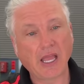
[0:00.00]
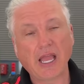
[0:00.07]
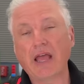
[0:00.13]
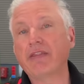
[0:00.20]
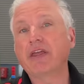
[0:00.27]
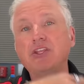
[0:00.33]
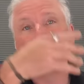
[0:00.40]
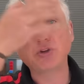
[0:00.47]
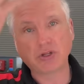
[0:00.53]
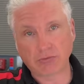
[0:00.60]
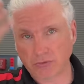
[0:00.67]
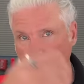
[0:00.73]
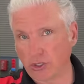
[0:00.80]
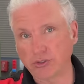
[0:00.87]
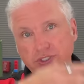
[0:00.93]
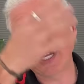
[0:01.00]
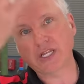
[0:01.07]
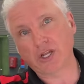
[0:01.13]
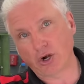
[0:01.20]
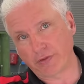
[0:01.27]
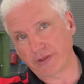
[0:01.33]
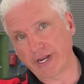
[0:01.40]
and then you close it,
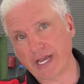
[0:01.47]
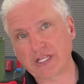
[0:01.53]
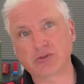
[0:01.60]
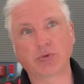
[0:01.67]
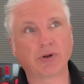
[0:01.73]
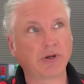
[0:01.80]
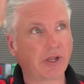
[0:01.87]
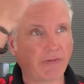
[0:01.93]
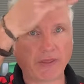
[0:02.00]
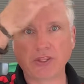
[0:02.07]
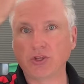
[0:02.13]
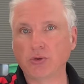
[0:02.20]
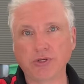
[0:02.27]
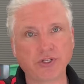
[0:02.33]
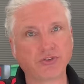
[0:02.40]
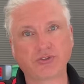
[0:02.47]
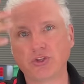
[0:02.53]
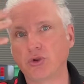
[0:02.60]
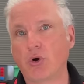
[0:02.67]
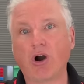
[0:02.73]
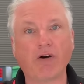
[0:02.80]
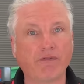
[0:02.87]
go to the next one, and then you would just
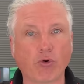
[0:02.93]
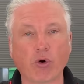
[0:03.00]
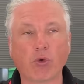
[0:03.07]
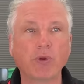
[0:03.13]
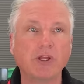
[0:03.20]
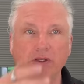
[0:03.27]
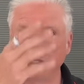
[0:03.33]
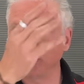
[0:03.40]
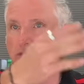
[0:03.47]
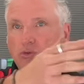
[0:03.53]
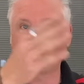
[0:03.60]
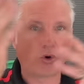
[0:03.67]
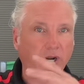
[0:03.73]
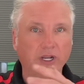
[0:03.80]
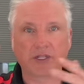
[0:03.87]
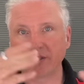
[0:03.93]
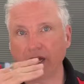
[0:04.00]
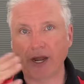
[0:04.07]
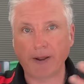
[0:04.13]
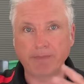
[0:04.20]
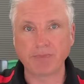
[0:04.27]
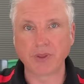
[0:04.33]
do all 4 wheels. You just one at a
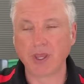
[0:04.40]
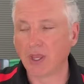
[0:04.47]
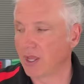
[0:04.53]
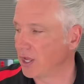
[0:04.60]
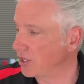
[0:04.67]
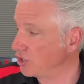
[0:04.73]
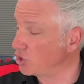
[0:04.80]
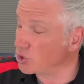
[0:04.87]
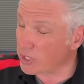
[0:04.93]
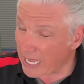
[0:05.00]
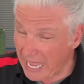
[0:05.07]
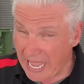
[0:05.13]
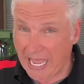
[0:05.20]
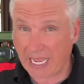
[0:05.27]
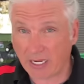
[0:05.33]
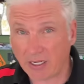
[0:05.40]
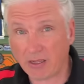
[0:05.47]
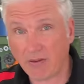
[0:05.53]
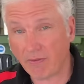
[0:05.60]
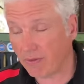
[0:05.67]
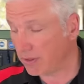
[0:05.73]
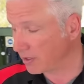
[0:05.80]
time. You can,
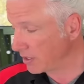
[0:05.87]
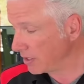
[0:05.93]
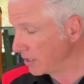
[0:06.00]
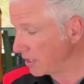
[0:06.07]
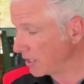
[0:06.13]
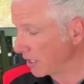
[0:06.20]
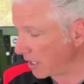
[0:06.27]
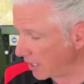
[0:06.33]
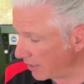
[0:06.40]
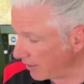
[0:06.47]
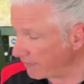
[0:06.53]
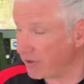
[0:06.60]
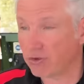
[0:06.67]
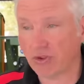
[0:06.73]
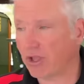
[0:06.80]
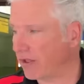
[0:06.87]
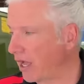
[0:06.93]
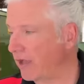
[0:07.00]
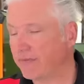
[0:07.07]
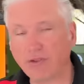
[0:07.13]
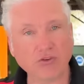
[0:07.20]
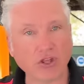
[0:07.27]
and there's
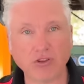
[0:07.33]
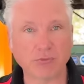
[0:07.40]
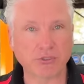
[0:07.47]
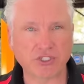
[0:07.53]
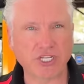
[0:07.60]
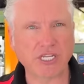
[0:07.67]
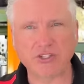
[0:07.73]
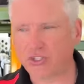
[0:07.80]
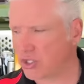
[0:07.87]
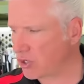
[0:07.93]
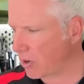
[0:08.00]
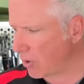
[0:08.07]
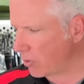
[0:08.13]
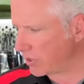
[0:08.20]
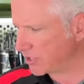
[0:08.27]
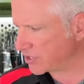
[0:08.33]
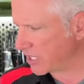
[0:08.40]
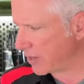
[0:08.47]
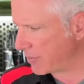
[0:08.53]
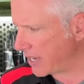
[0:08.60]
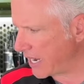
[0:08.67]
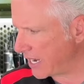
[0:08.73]
other machines too. I want to
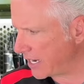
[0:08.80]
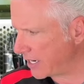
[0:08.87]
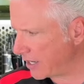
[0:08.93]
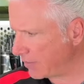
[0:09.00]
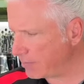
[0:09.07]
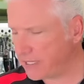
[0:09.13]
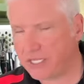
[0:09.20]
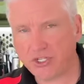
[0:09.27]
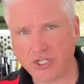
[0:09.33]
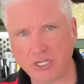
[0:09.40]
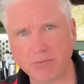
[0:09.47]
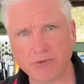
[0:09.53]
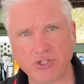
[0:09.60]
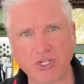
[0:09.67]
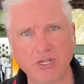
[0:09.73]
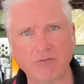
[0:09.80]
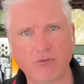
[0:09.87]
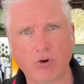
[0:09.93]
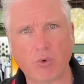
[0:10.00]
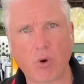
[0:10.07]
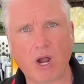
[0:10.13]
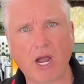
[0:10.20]
say we had a BG machine
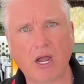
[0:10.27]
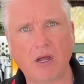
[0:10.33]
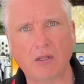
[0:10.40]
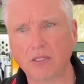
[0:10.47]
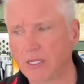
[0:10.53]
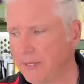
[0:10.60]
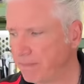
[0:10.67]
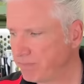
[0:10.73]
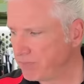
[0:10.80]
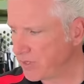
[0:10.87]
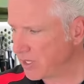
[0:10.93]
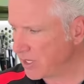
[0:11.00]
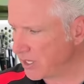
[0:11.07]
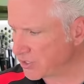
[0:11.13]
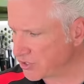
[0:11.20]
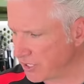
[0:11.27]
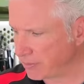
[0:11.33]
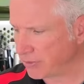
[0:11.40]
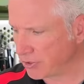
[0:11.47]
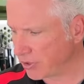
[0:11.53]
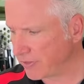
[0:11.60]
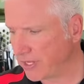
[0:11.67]
for a while,
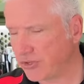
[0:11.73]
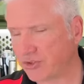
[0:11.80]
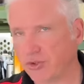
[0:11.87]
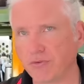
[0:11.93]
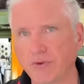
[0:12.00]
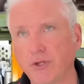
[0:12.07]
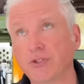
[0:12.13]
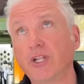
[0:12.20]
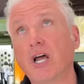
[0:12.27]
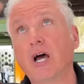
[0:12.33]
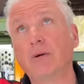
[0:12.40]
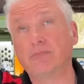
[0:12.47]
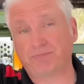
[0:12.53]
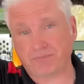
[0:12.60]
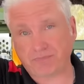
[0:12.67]
similar to this. You filled it up.